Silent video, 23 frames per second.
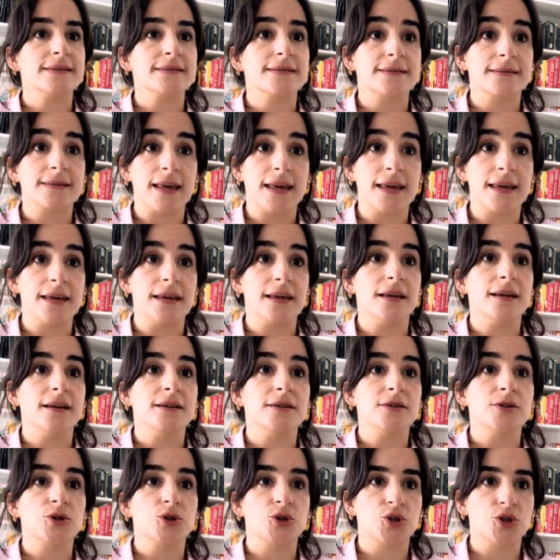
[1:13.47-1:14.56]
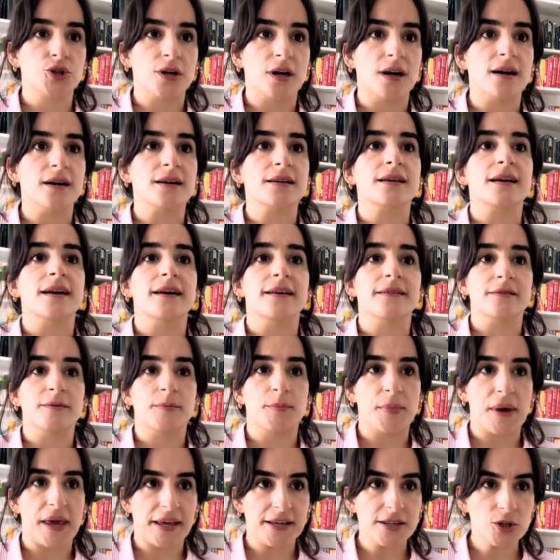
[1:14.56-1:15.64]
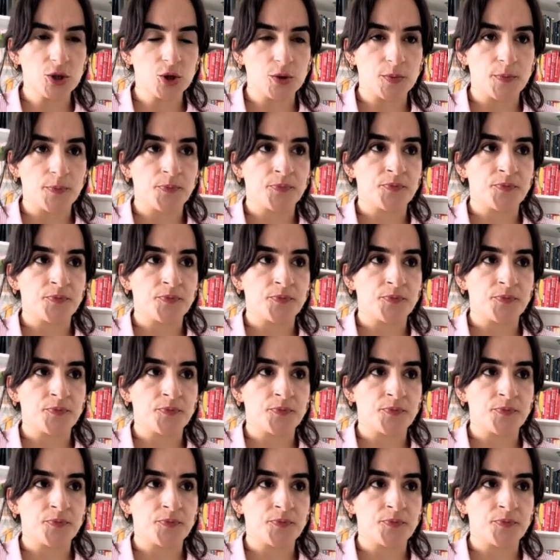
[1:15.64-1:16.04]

say, char, and pinch,